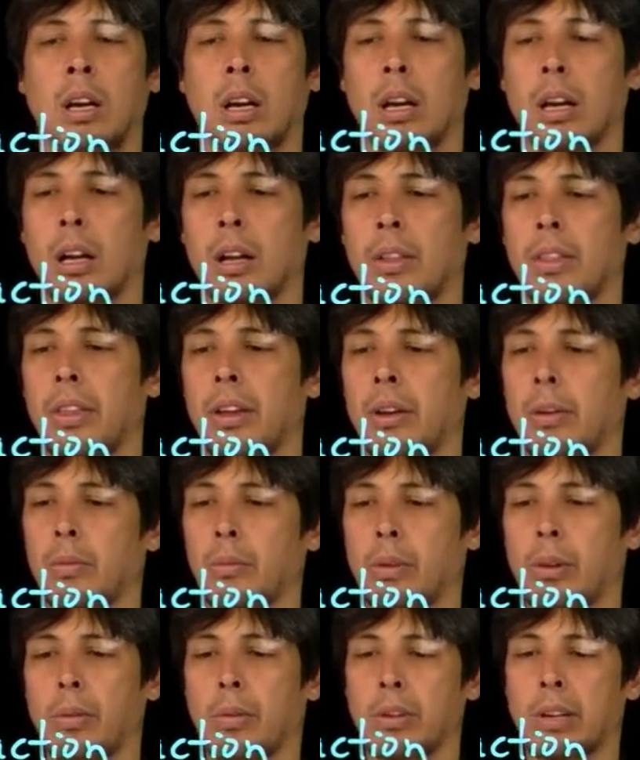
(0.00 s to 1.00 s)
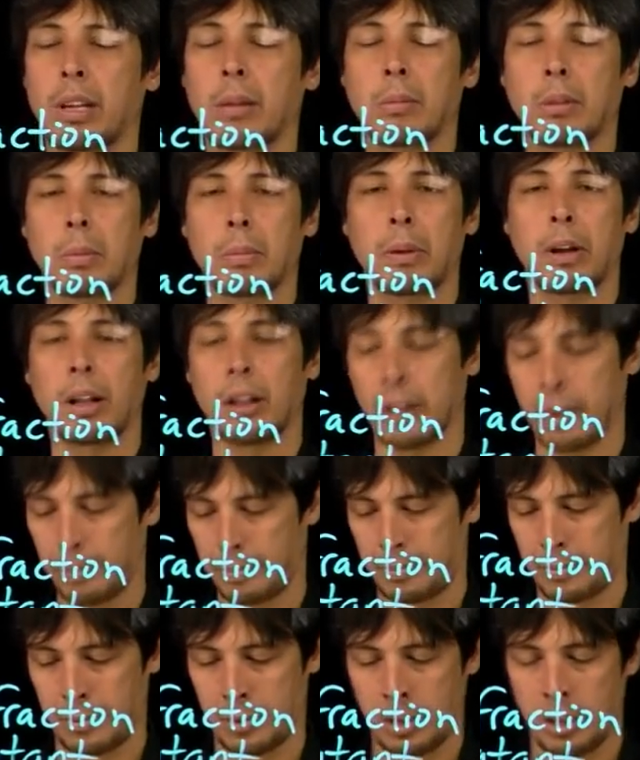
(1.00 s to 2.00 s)
uh, then we would keep the pellet.
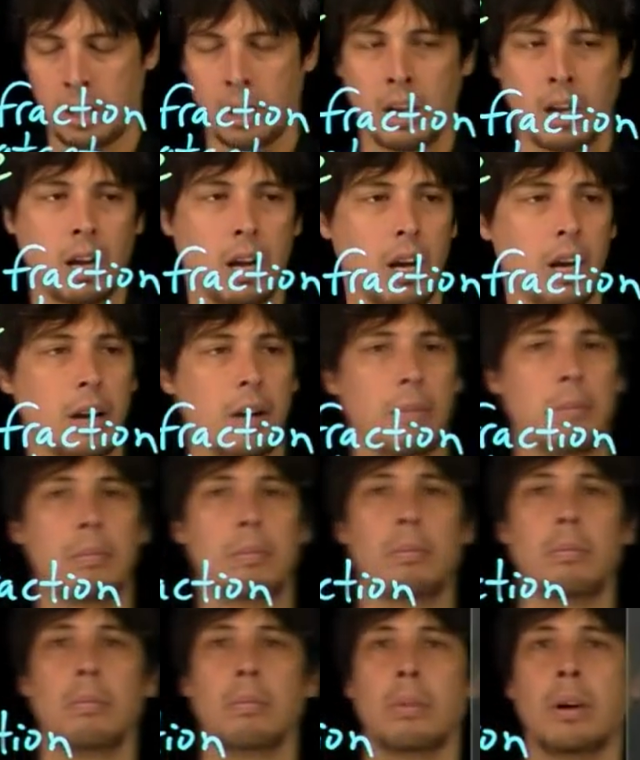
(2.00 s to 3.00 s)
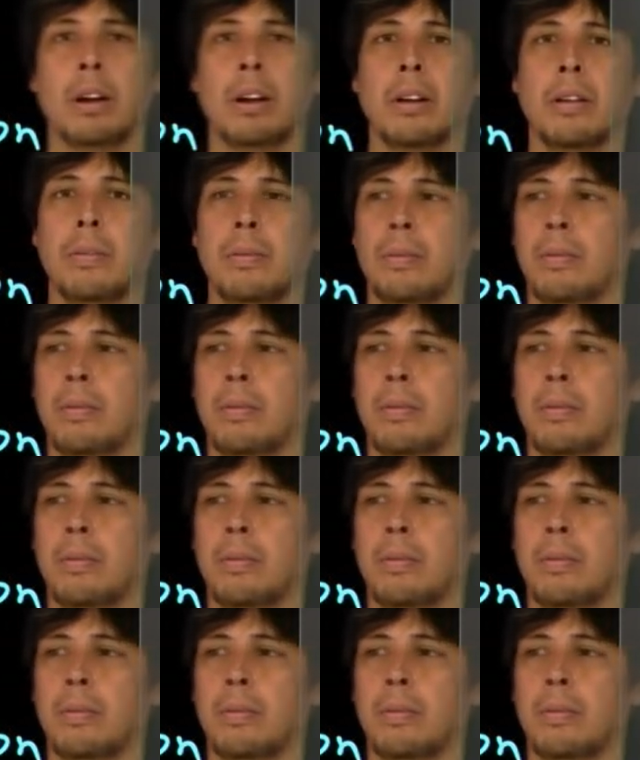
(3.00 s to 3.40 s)
Uh, but